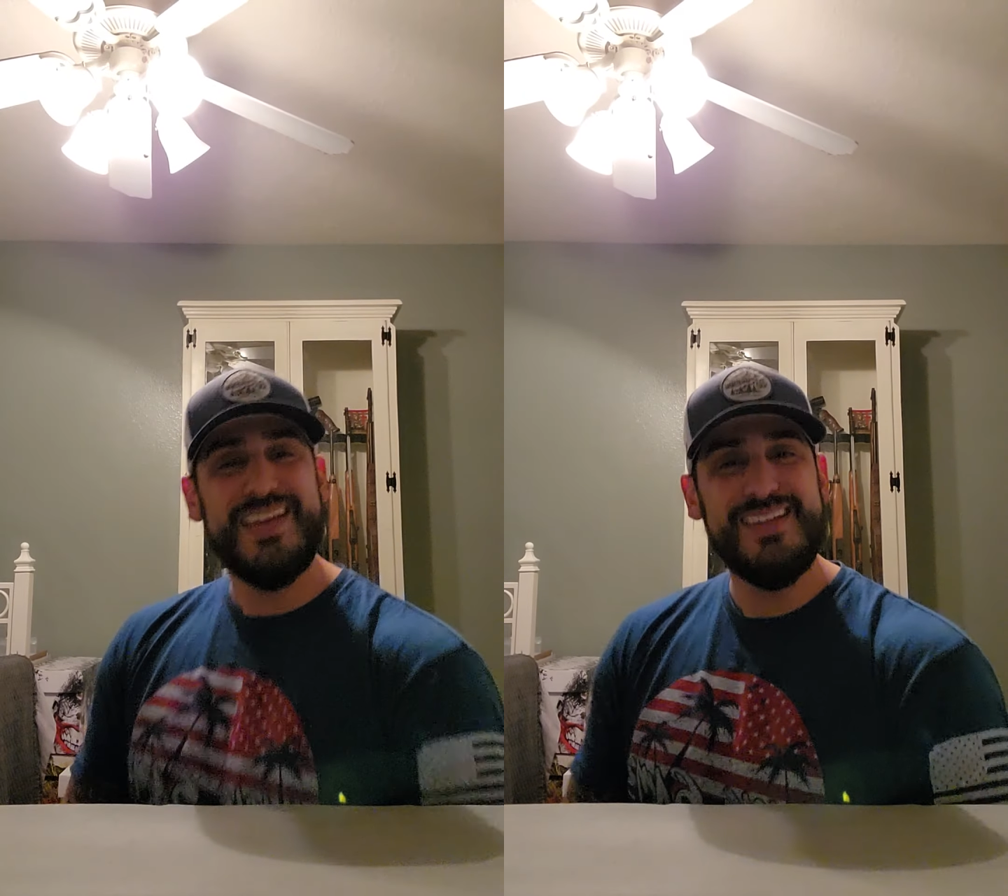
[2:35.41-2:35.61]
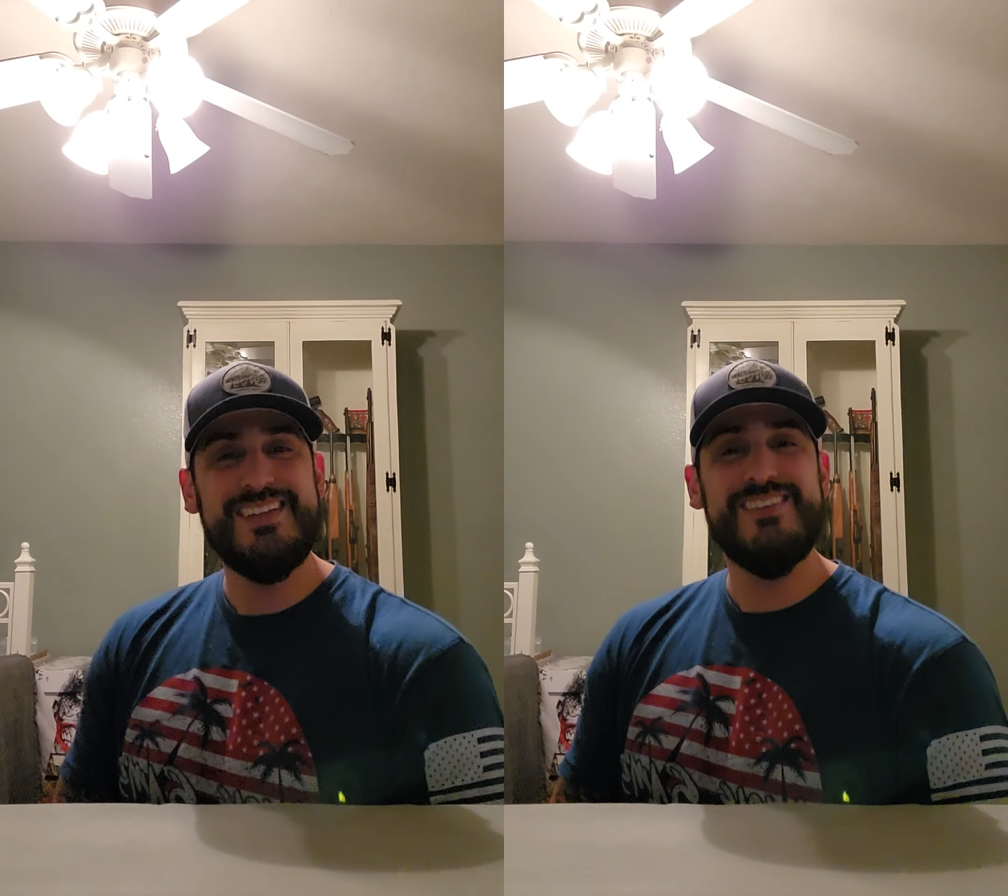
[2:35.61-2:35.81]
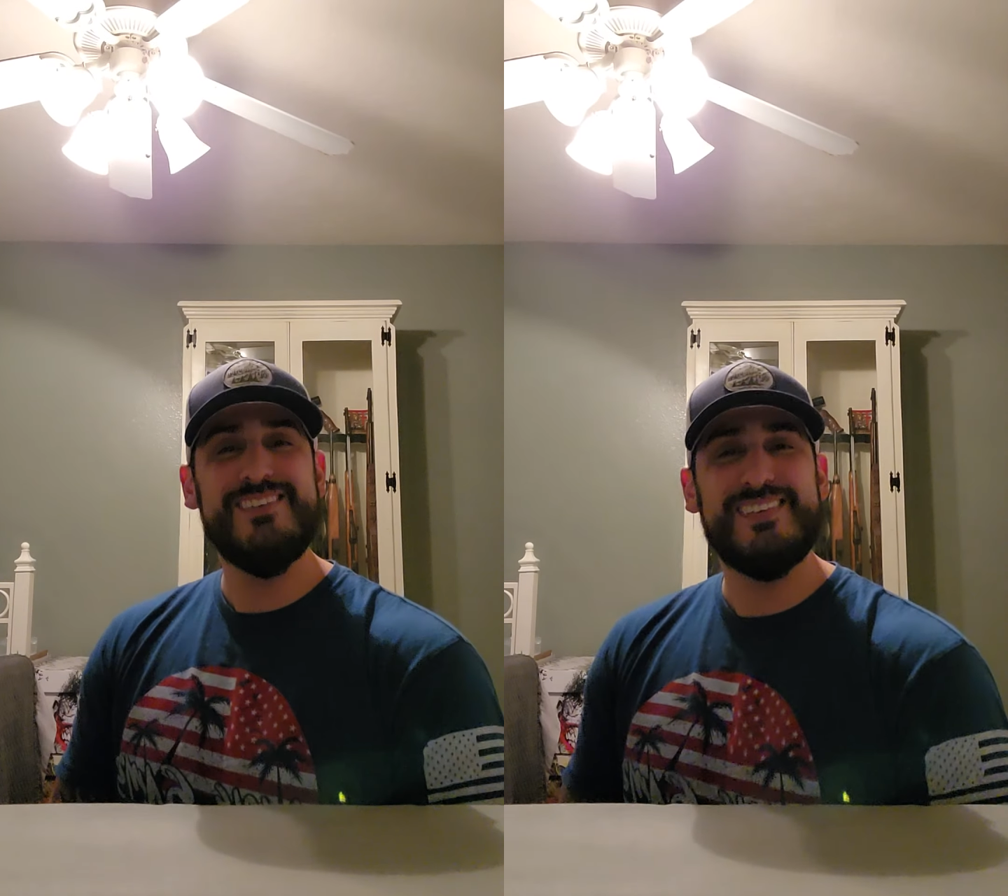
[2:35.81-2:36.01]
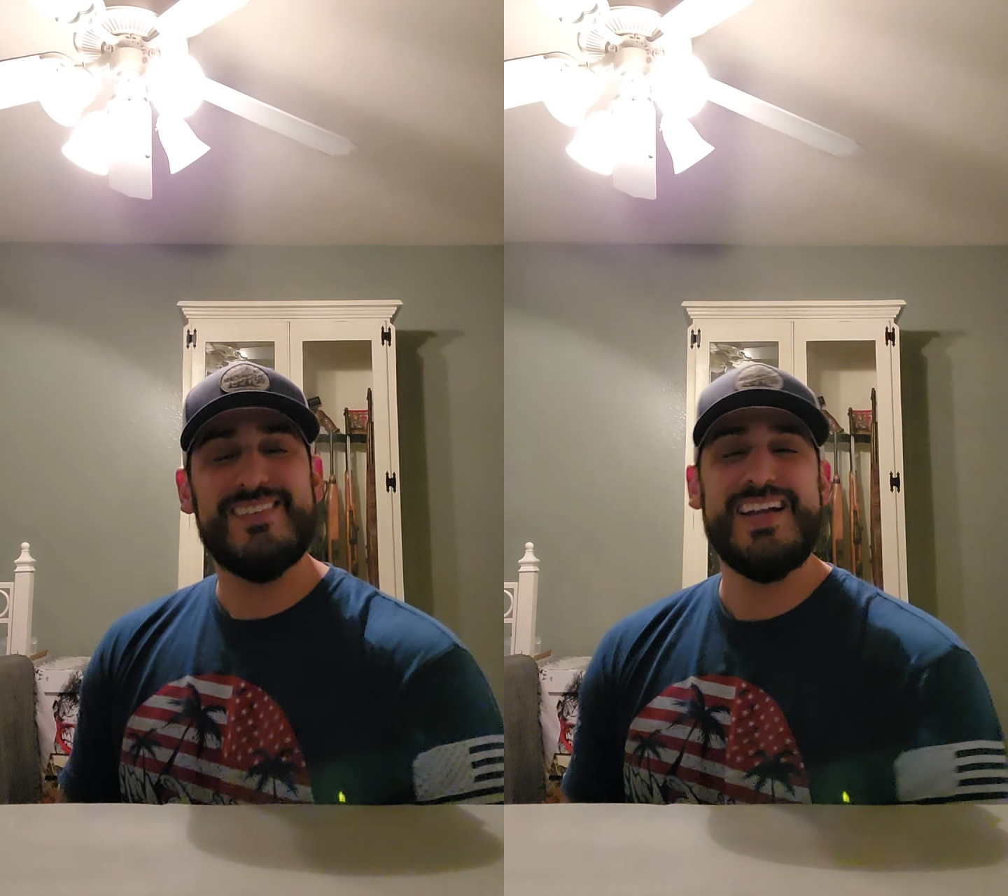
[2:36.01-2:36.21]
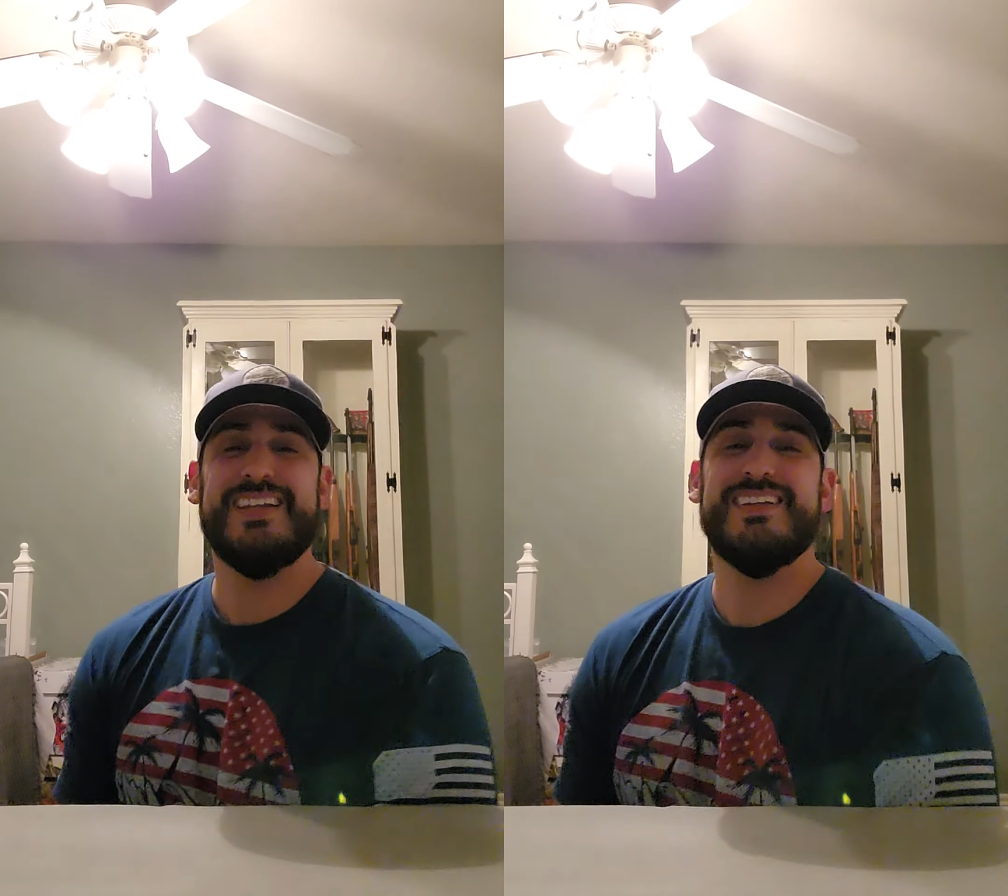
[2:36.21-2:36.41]
that dude can
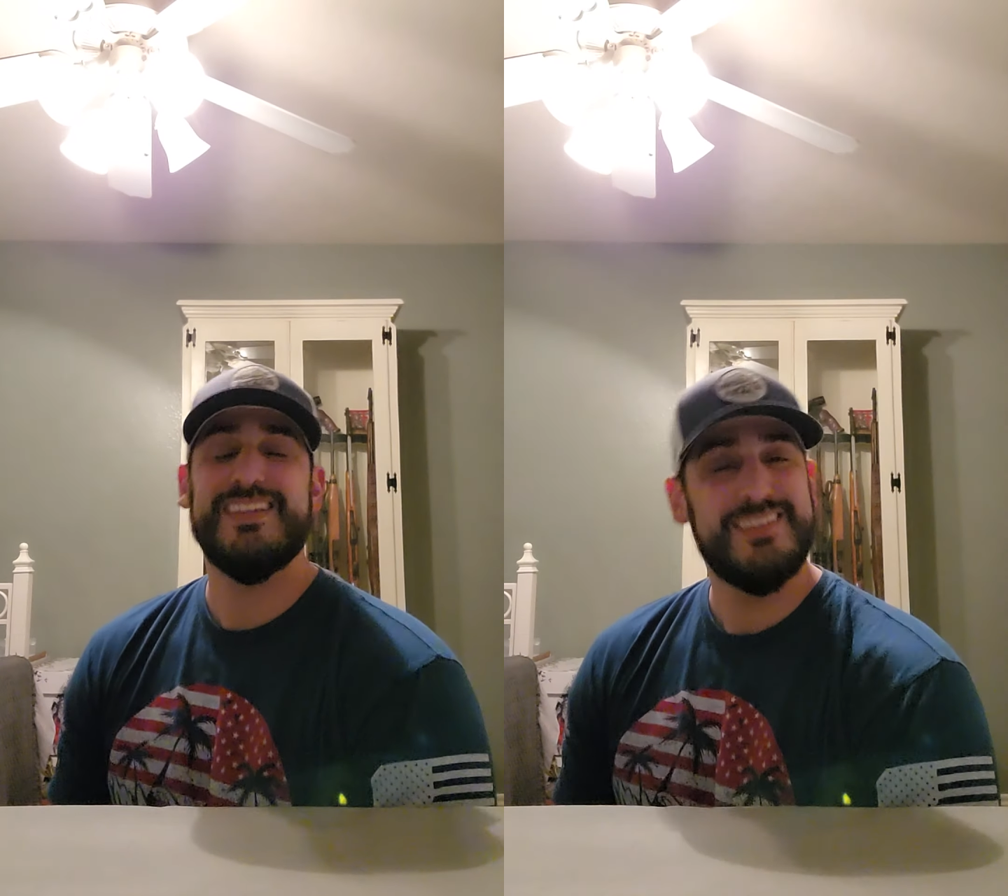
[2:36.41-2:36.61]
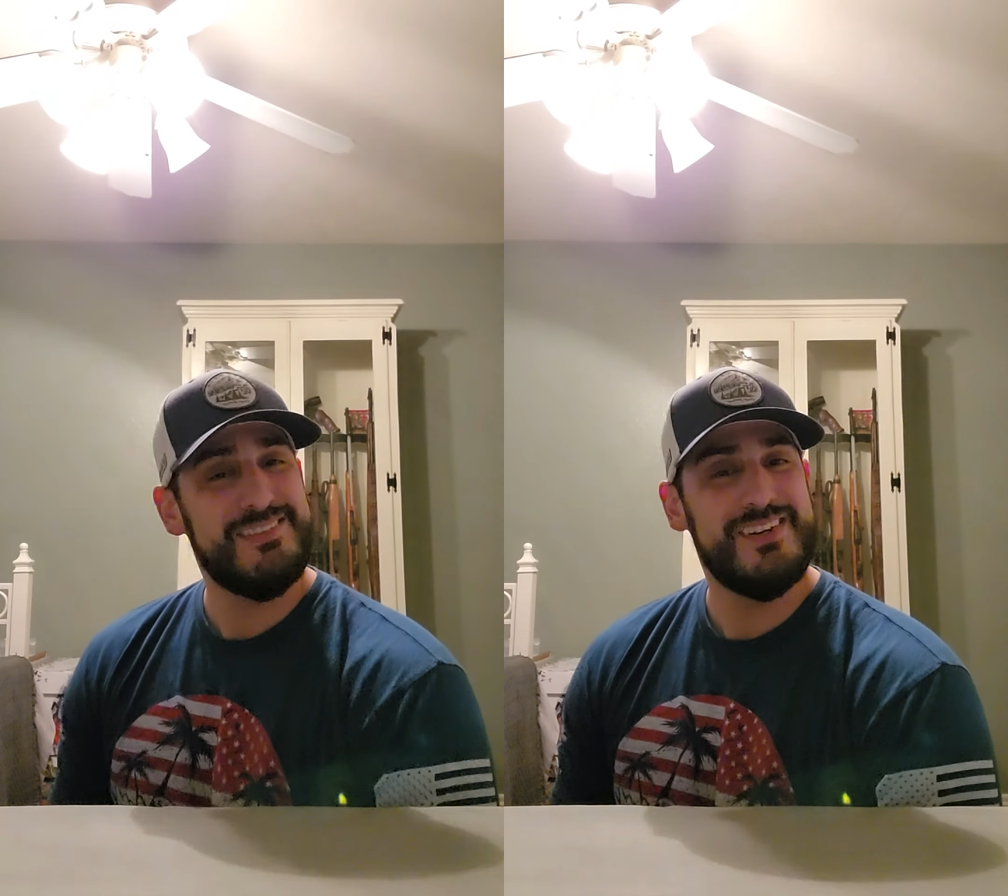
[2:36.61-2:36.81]
write. I love